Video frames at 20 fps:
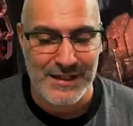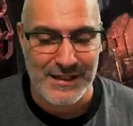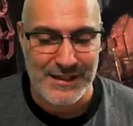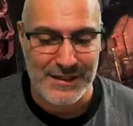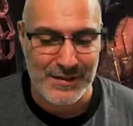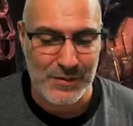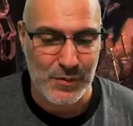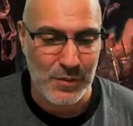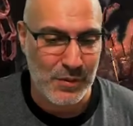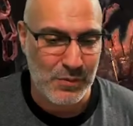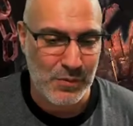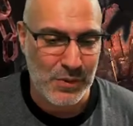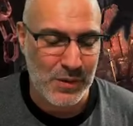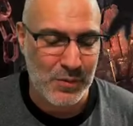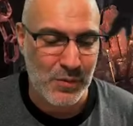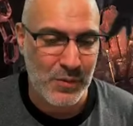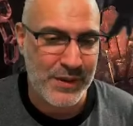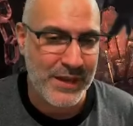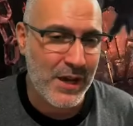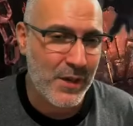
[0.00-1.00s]
w
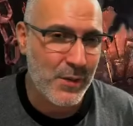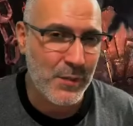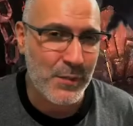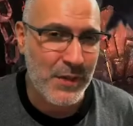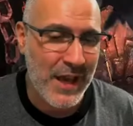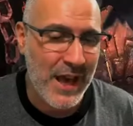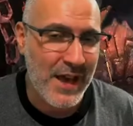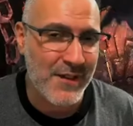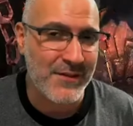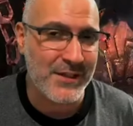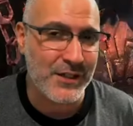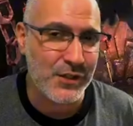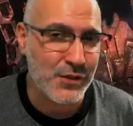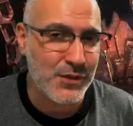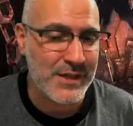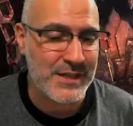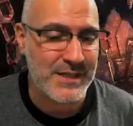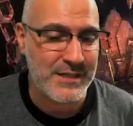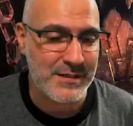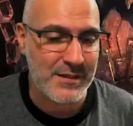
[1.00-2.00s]
without having
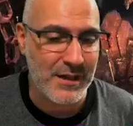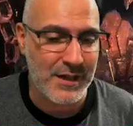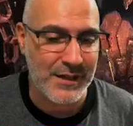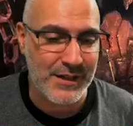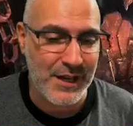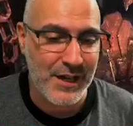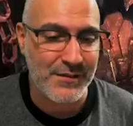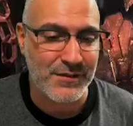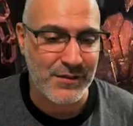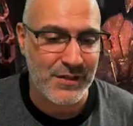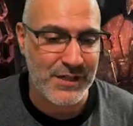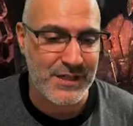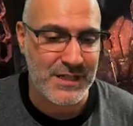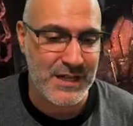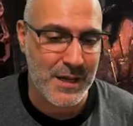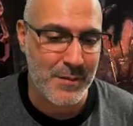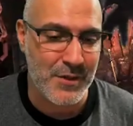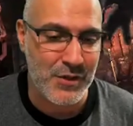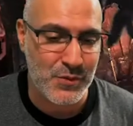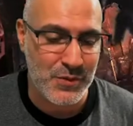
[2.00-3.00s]
crit, enough crit
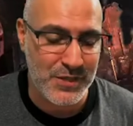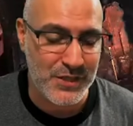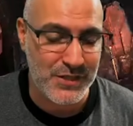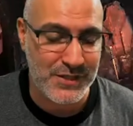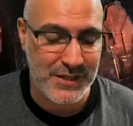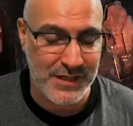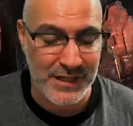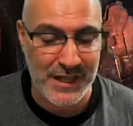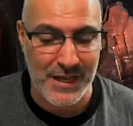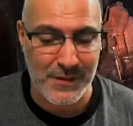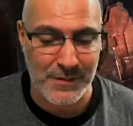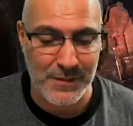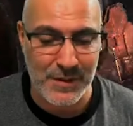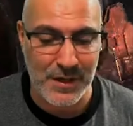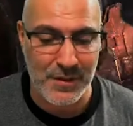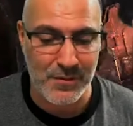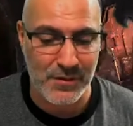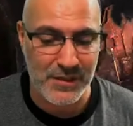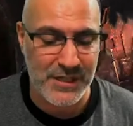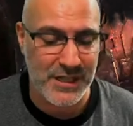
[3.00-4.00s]
damage, which is, again, a
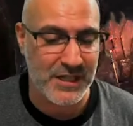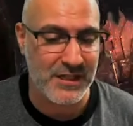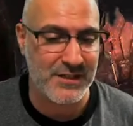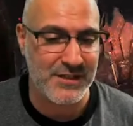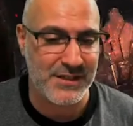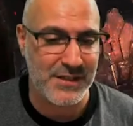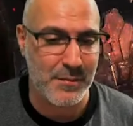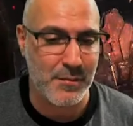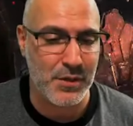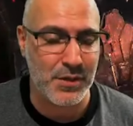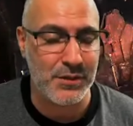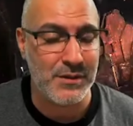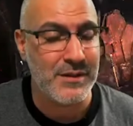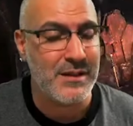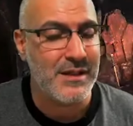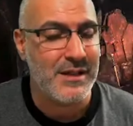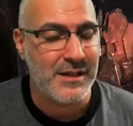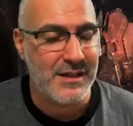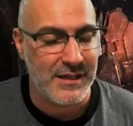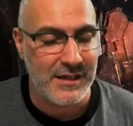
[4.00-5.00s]
ridiculous number,
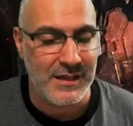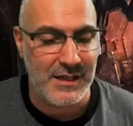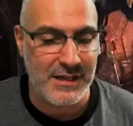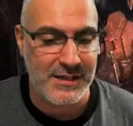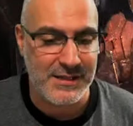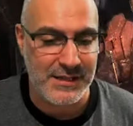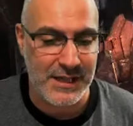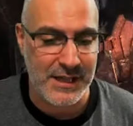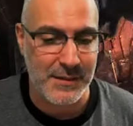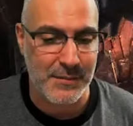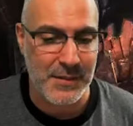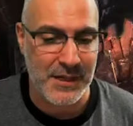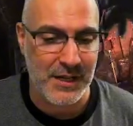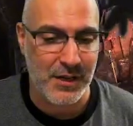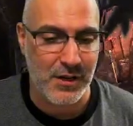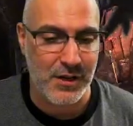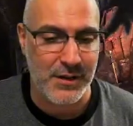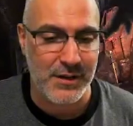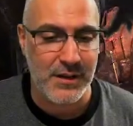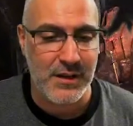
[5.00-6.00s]
it's going to be
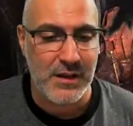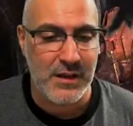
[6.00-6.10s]
hard.